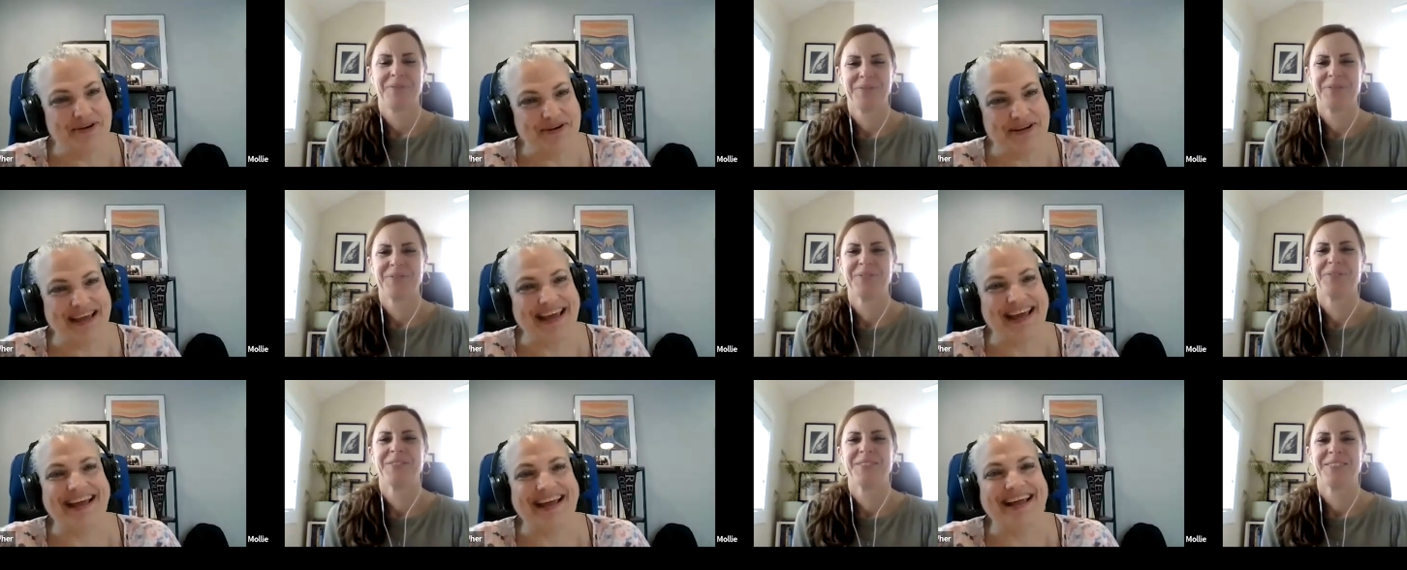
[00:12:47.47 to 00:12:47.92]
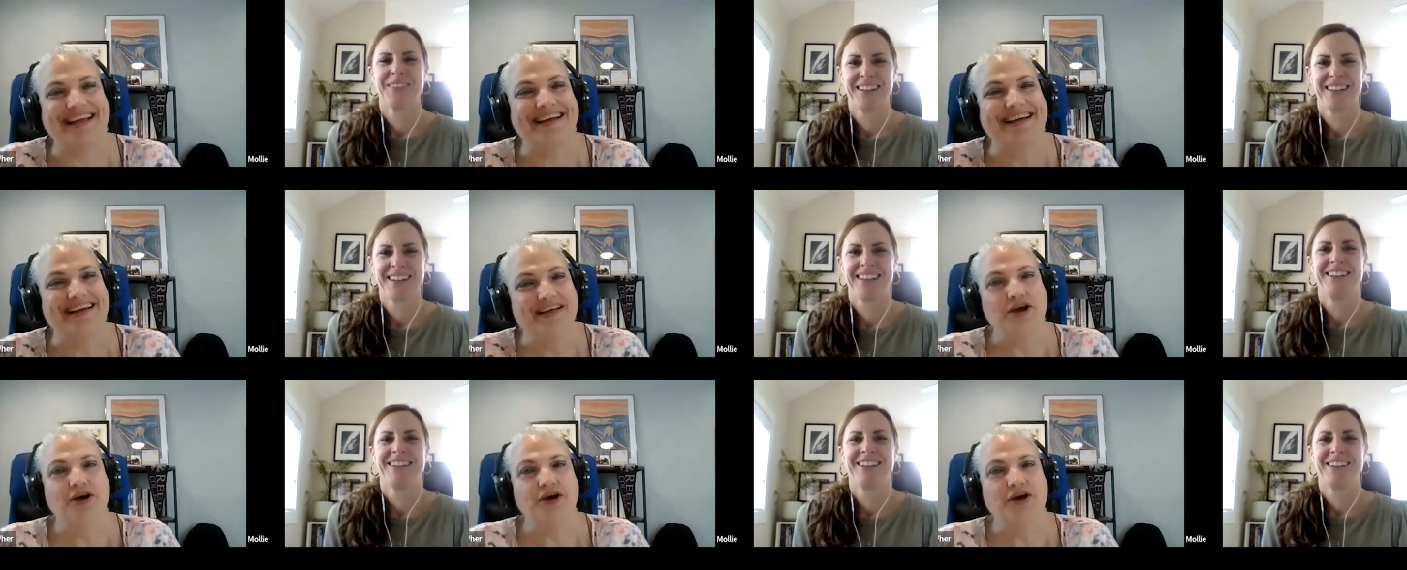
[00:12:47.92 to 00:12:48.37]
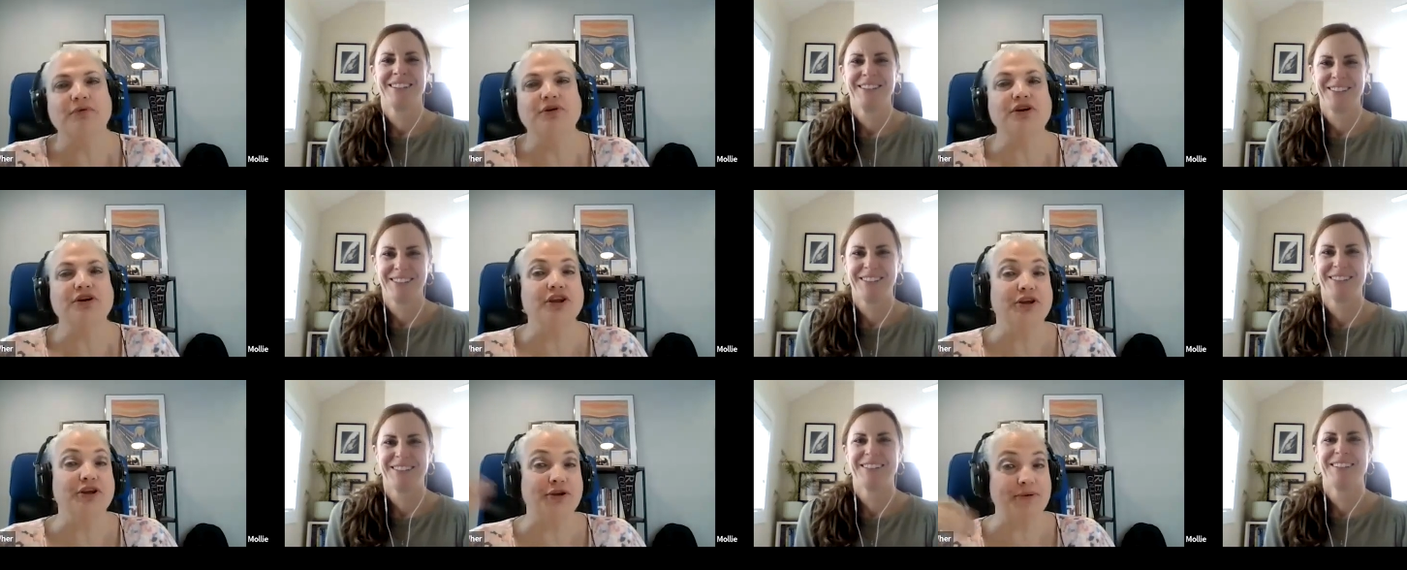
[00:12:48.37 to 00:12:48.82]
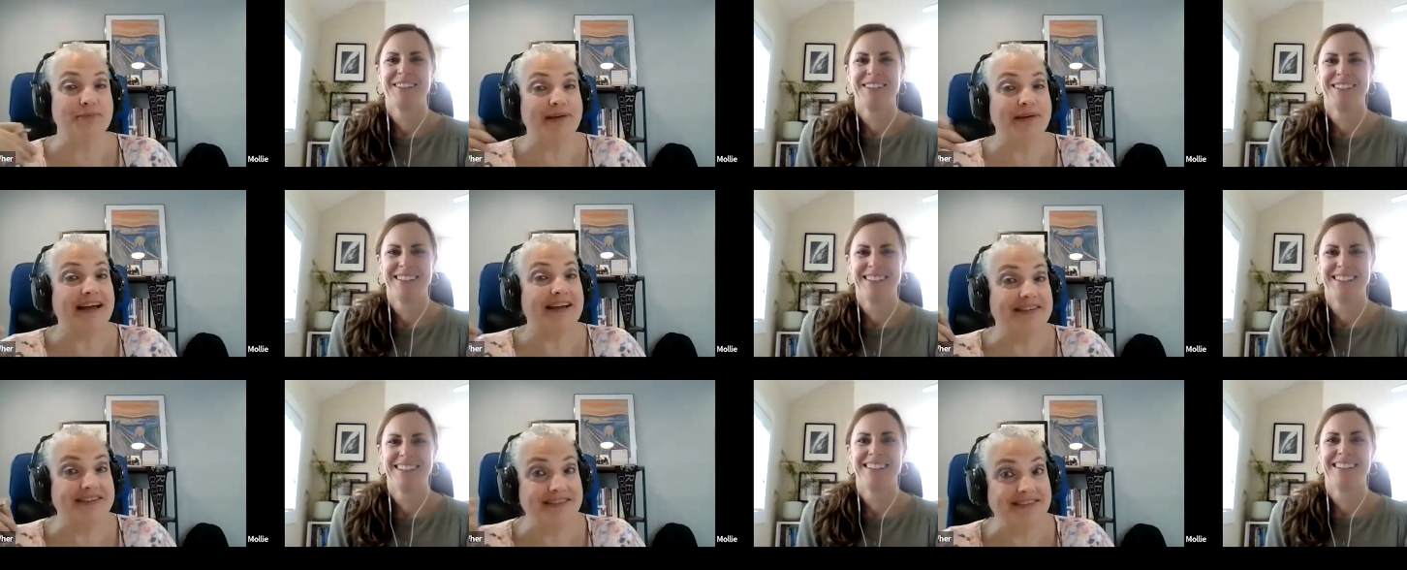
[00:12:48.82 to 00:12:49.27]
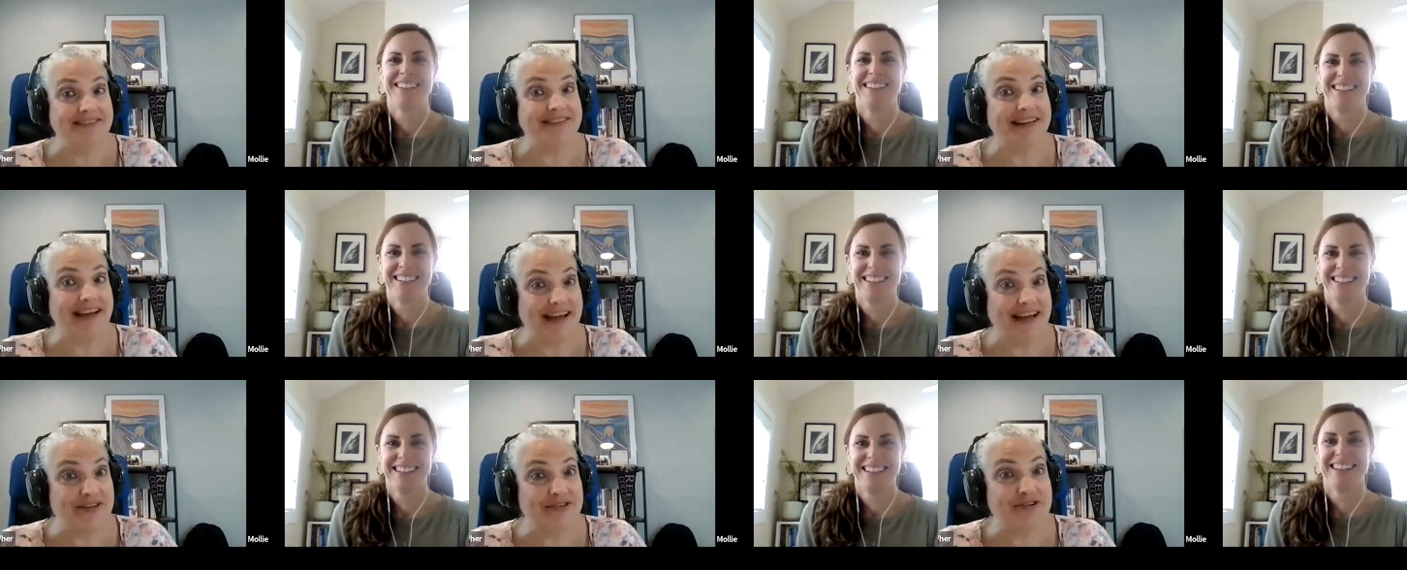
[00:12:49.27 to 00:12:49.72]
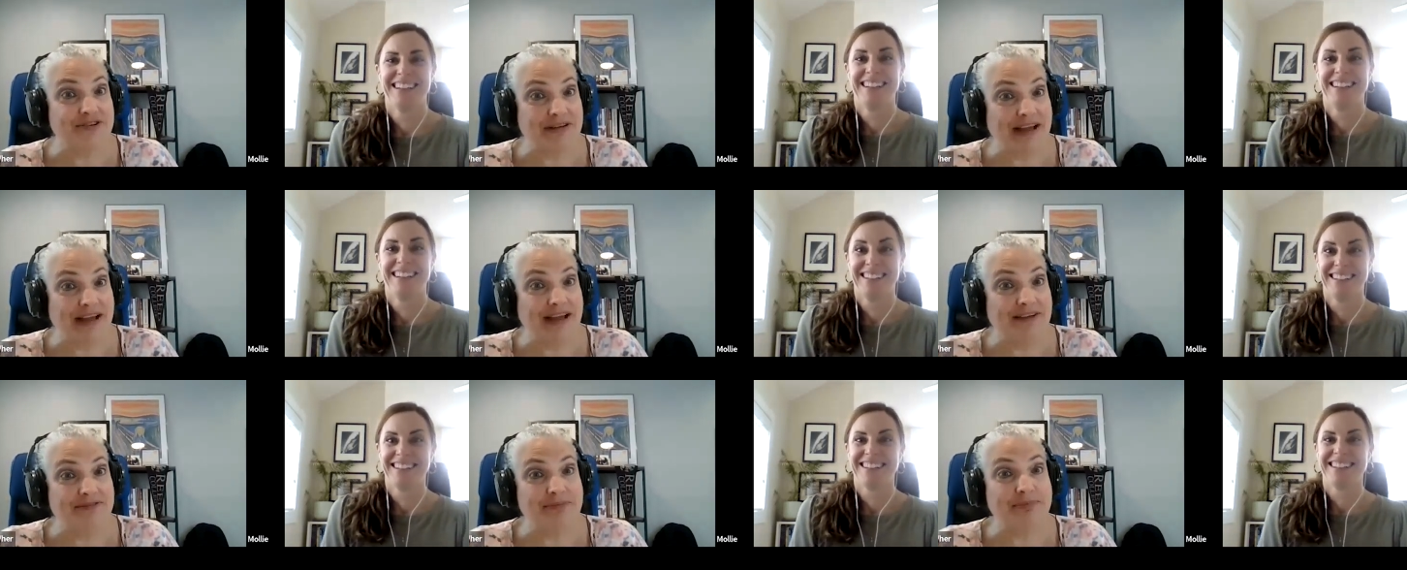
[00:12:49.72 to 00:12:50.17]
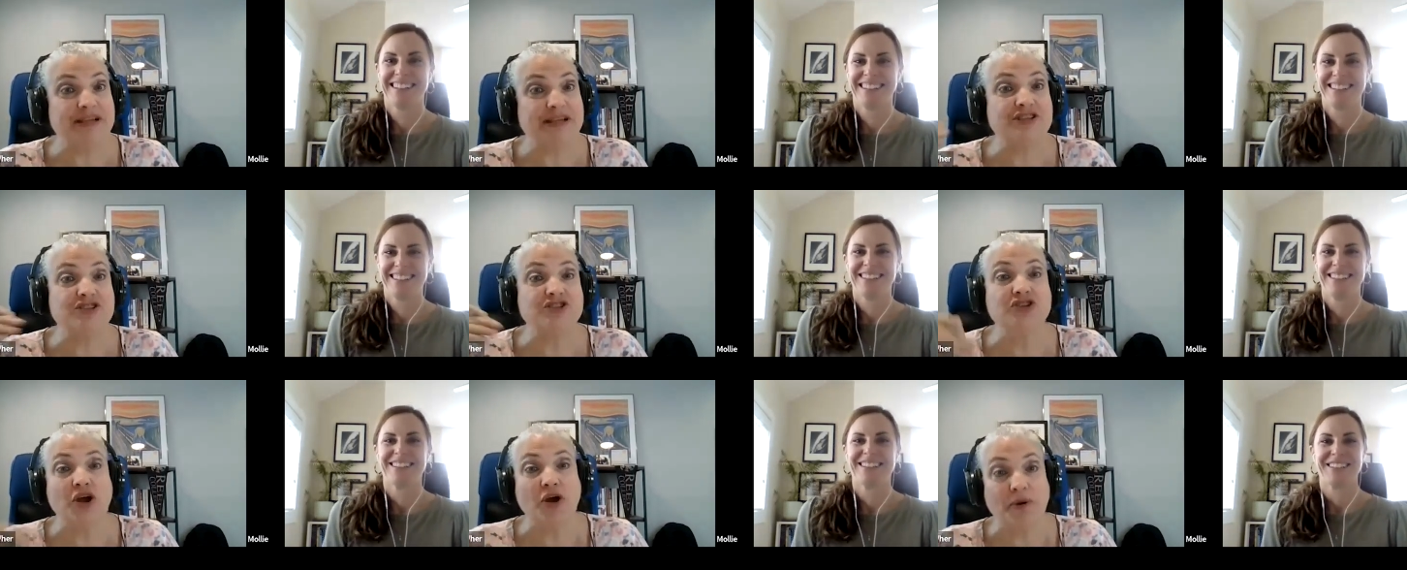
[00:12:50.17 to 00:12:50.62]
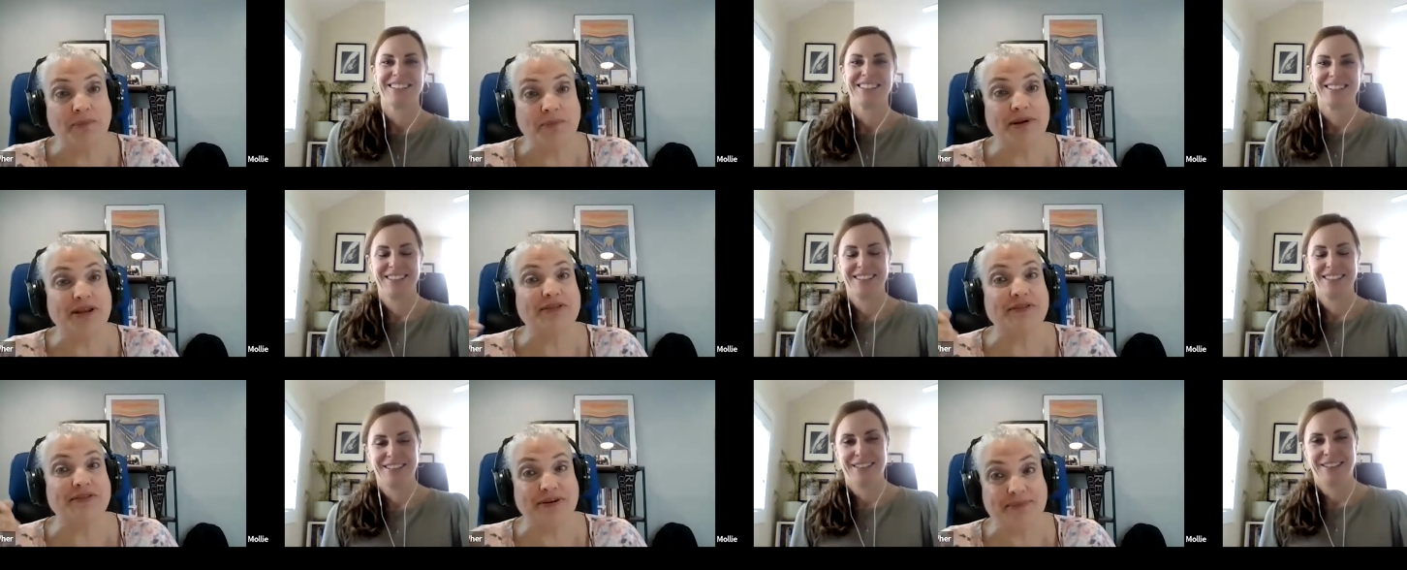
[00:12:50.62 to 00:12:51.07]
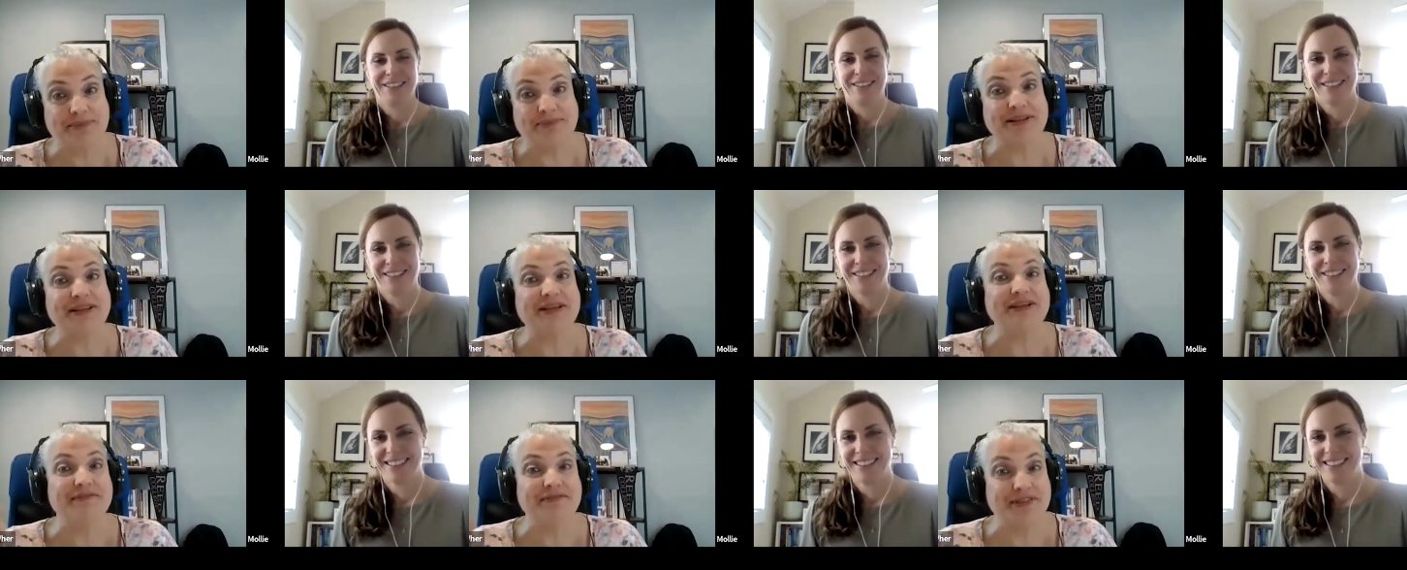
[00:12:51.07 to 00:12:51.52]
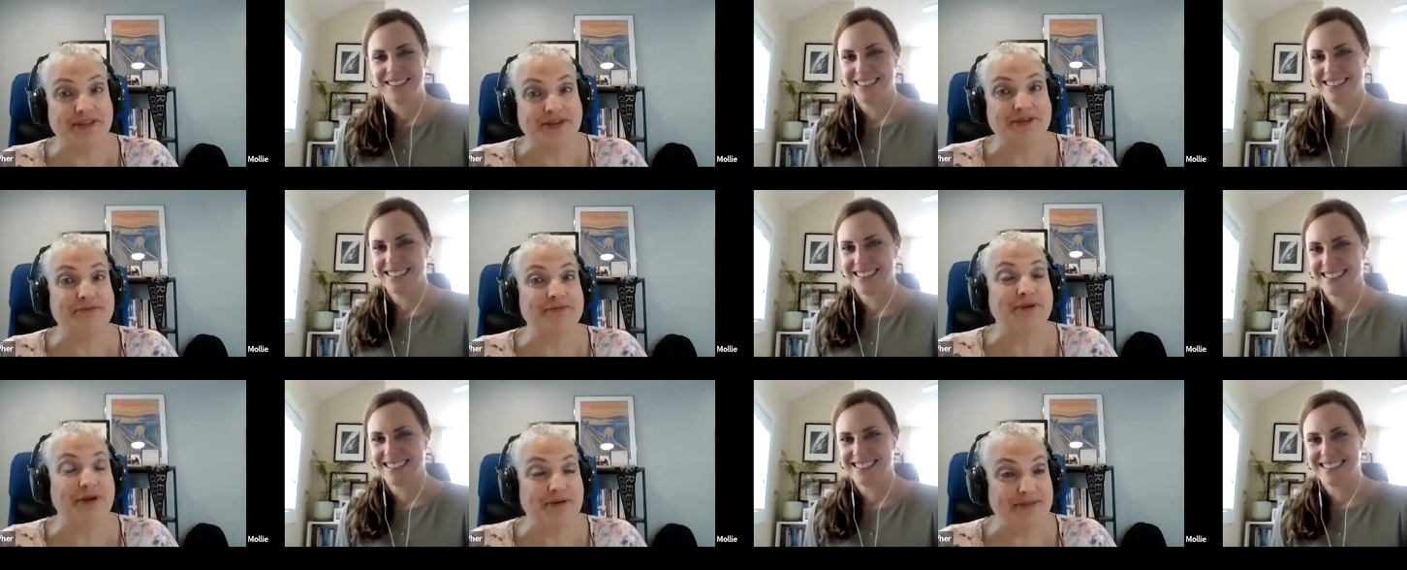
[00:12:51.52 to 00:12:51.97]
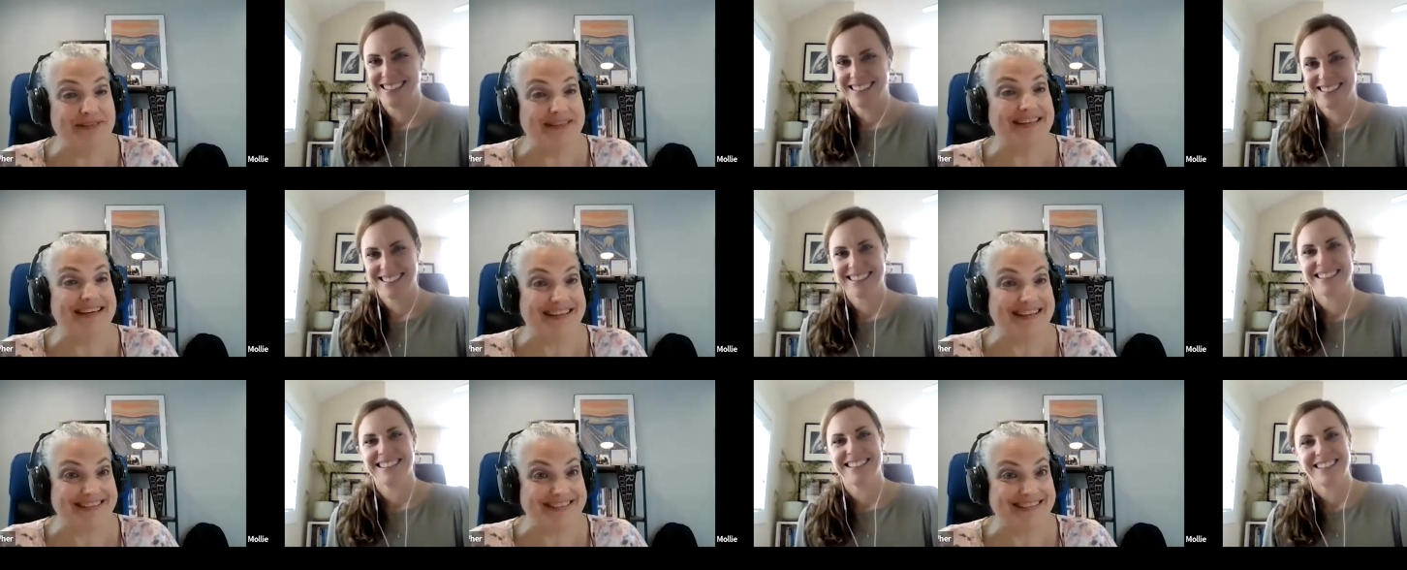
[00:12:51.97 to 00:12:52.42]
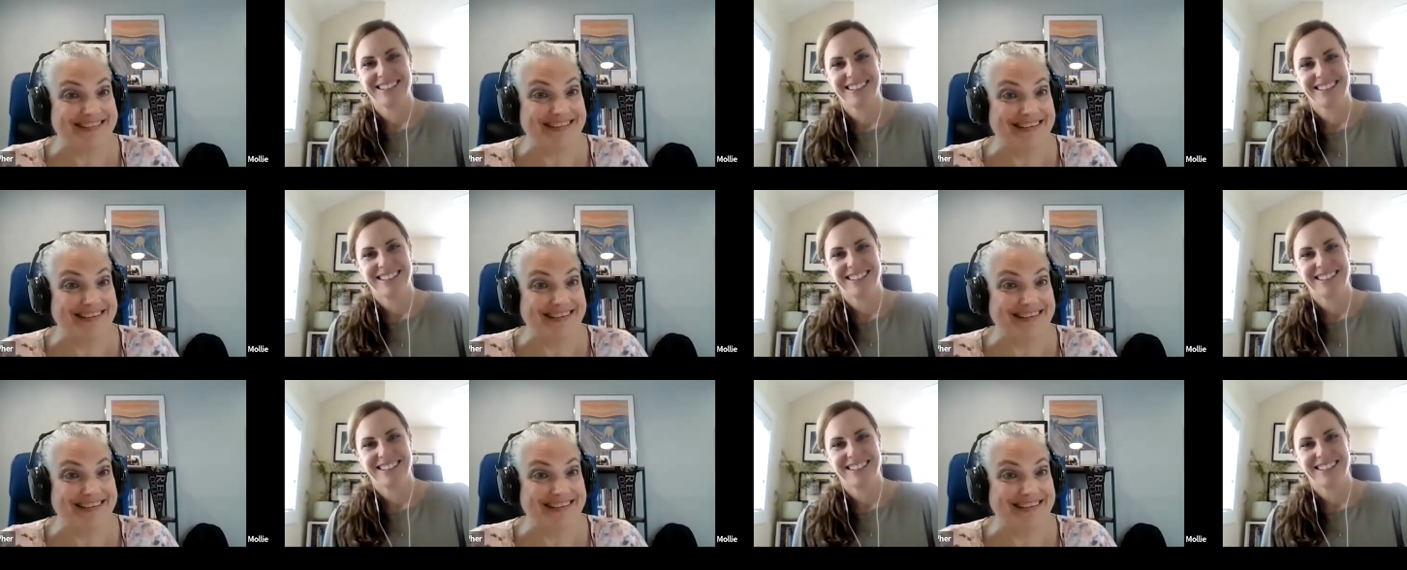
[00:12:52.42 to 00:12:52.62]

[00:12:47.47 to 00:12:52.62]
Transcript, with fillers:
Speaker 1: Okay, we're going to go back to the last draft because nobody's going to believe that you wrote this.